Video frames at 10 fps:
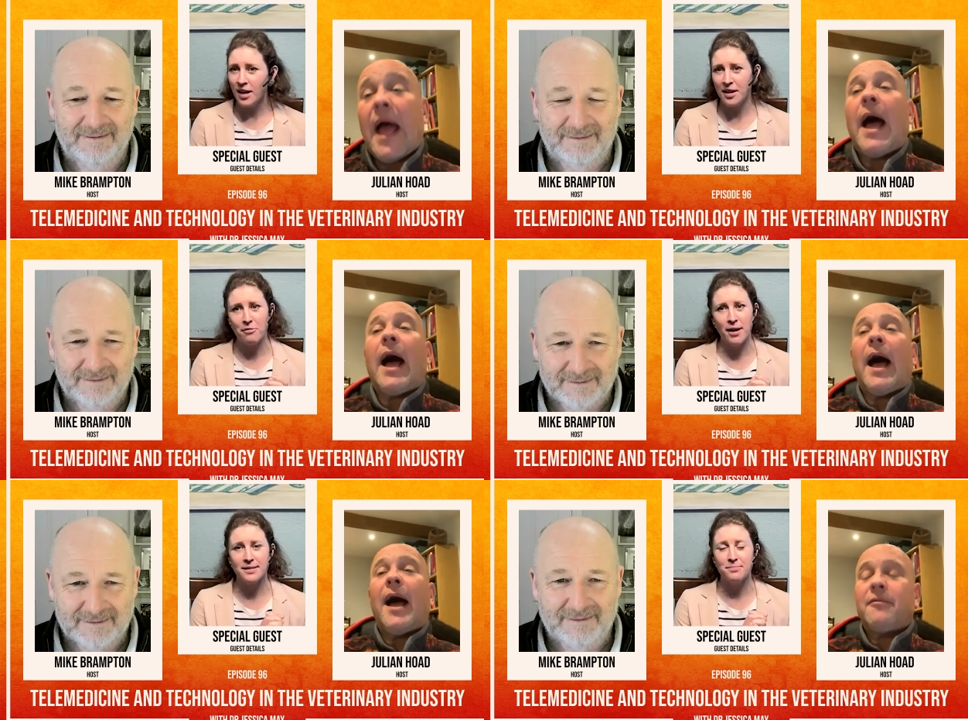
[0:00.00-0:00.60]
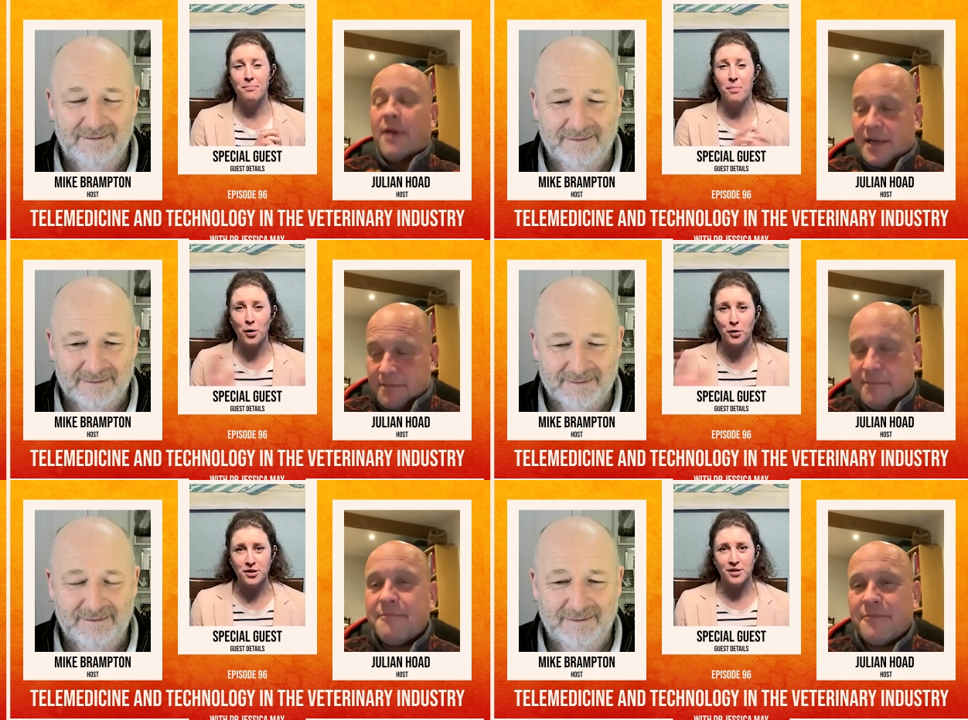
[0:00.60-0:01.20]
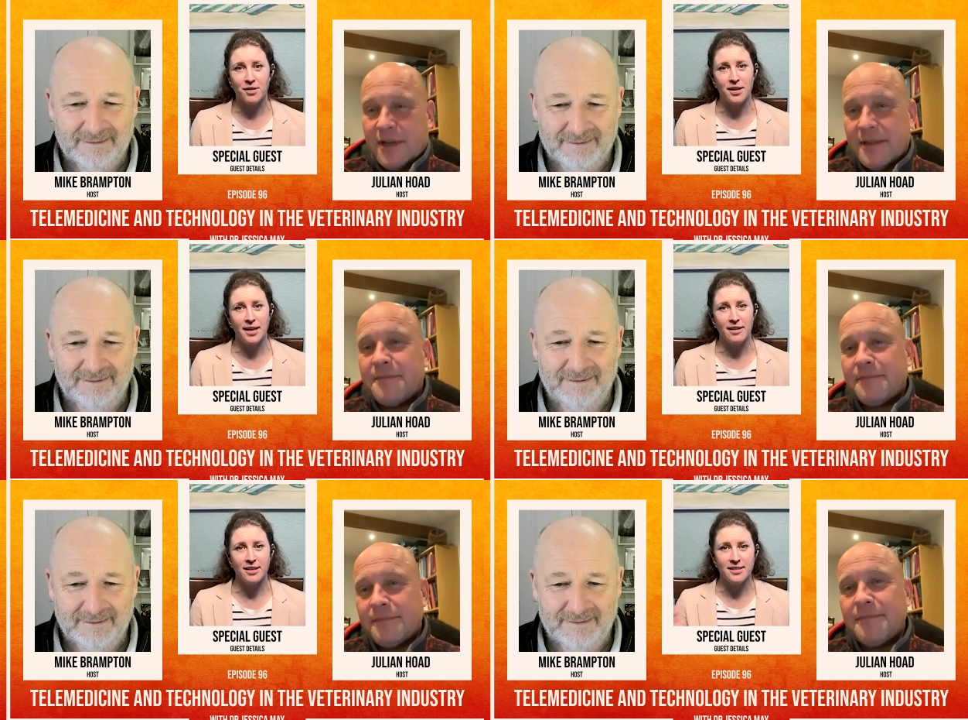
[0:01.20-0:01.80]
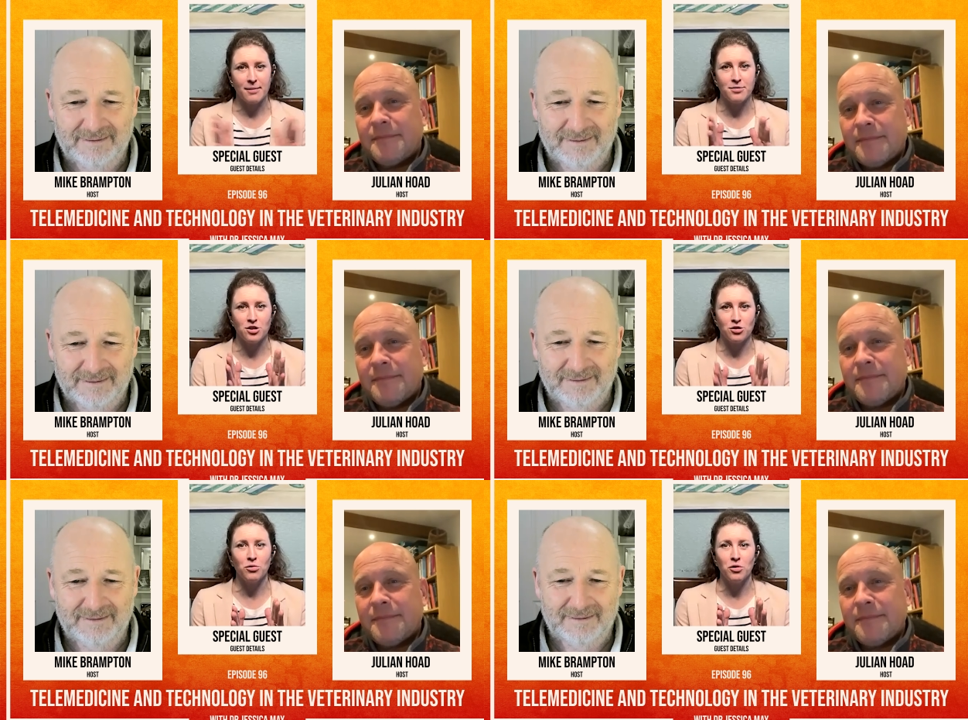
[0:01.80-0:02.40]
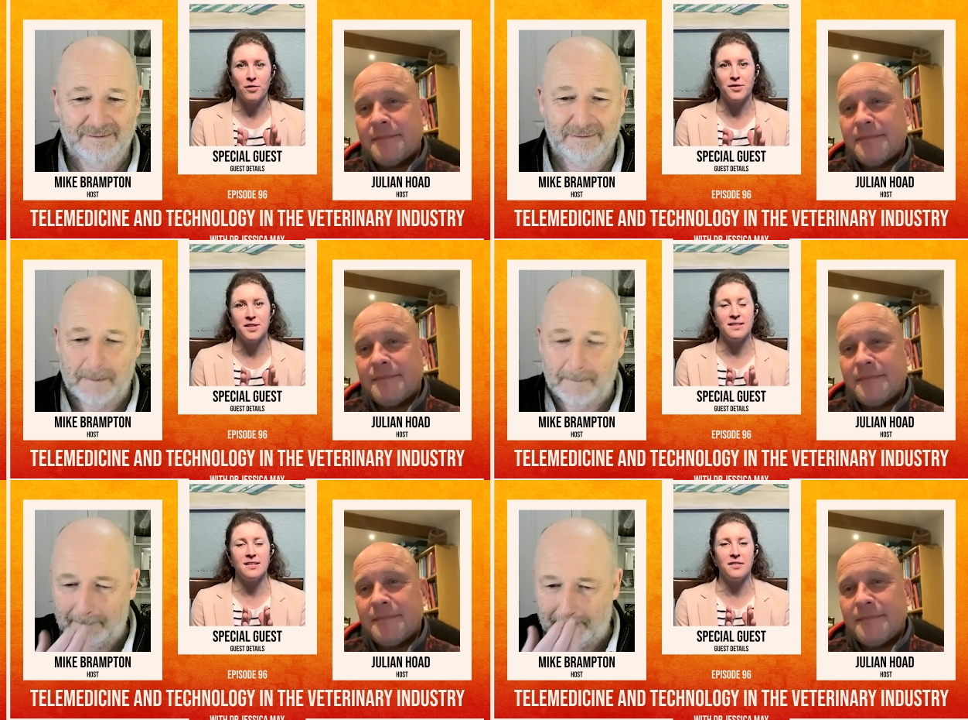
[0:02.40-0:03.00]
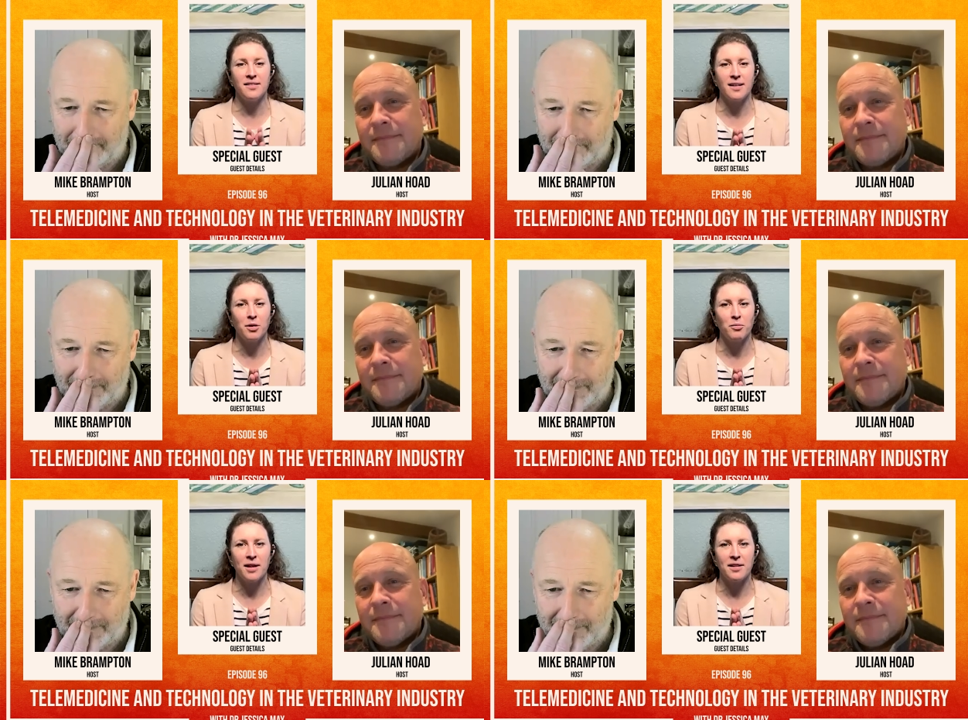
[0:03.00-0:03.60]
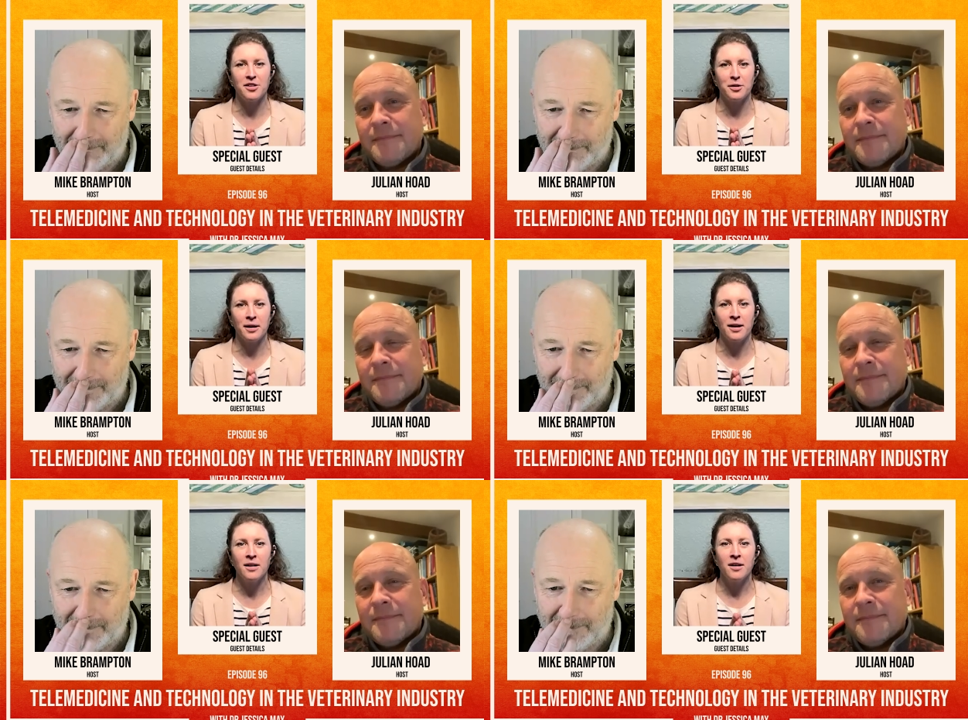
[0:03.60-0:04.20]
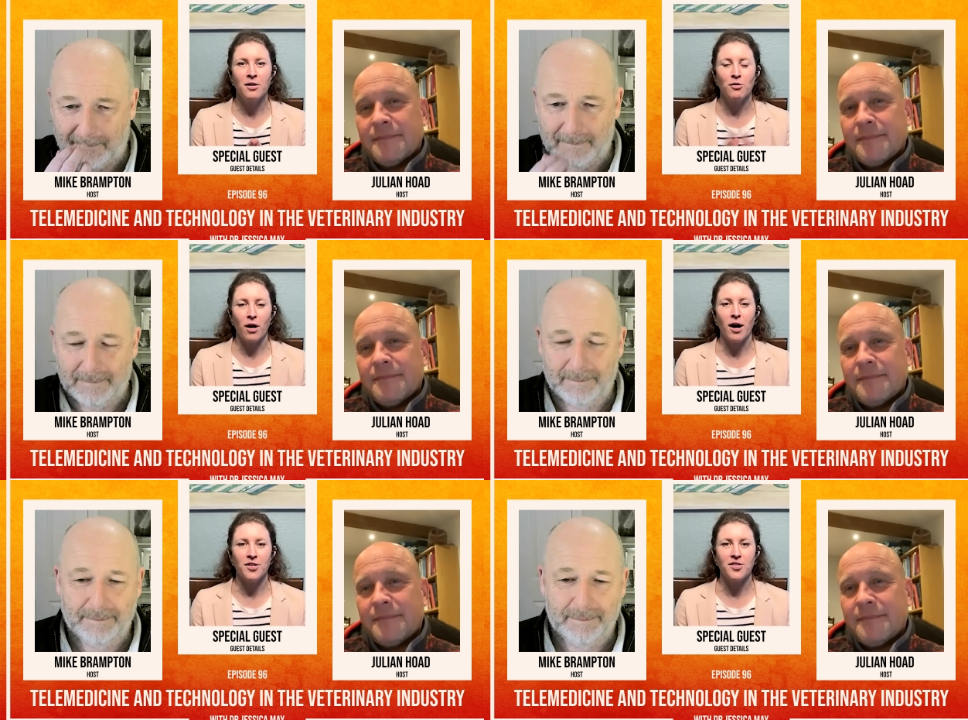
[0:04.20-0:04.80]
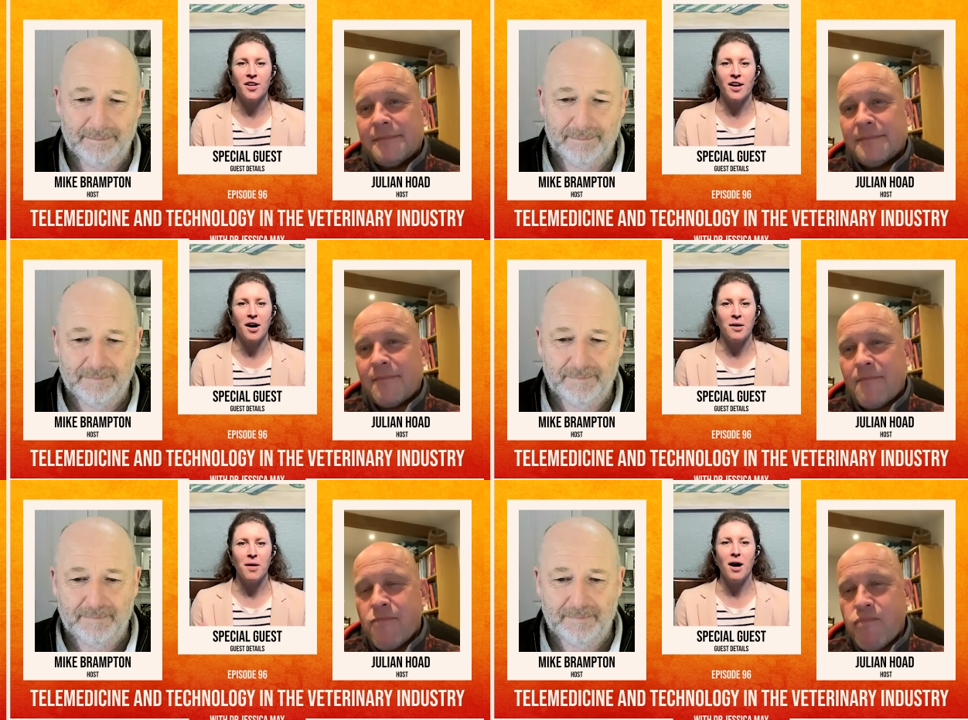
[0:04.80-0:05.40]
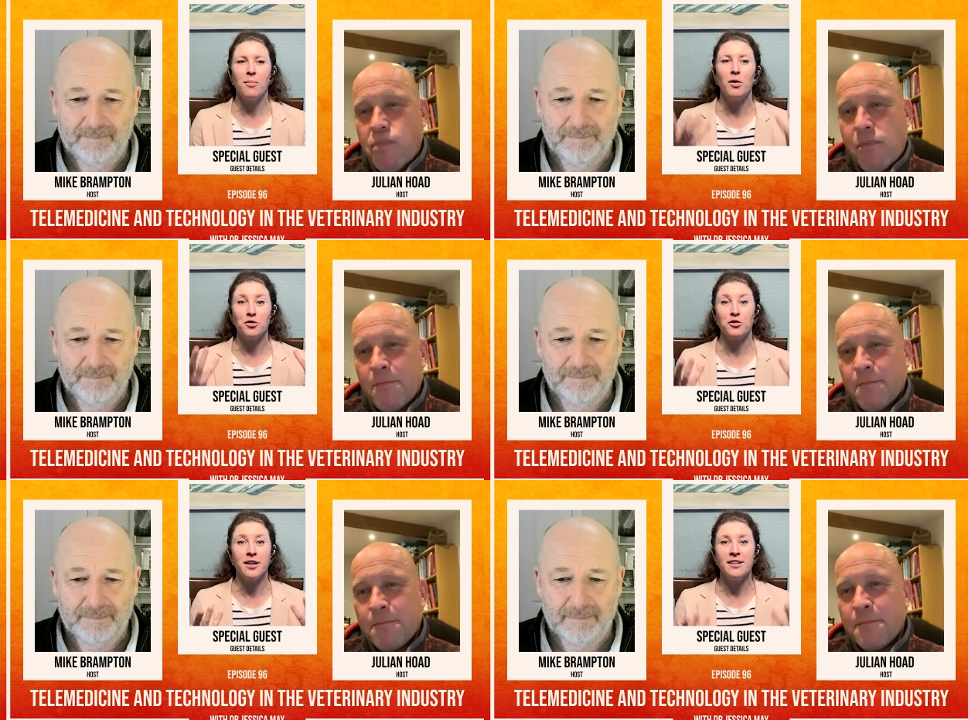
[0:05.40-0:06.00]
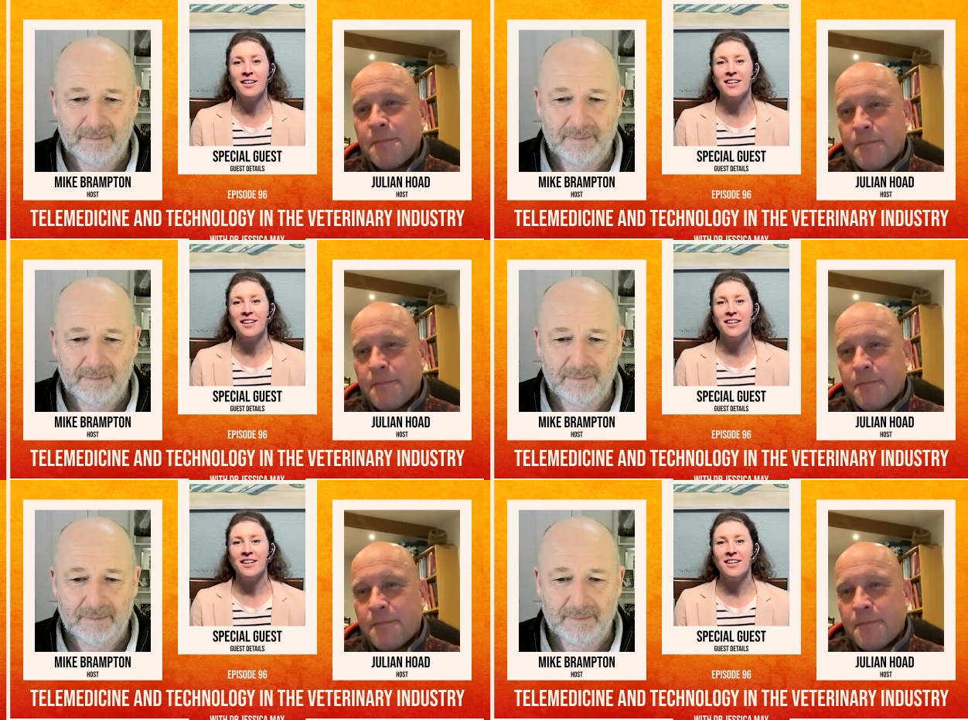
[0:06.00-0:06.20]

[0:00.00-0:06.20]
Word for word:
Speaker 1: And they ah. race most of the year except a short off season in the summer where they're doing grass um, upholstery.